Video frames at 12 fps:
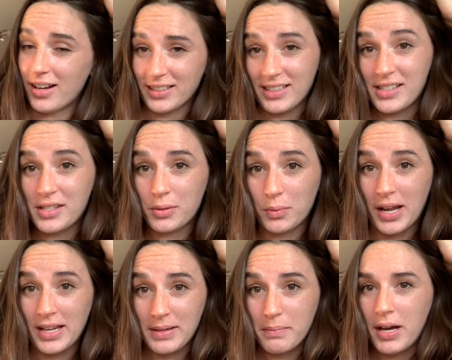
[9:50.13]
It gets
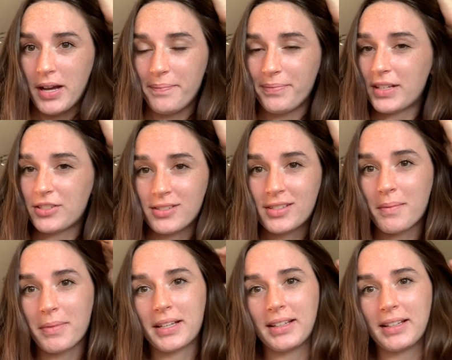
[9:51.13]
sweaty, but it's just something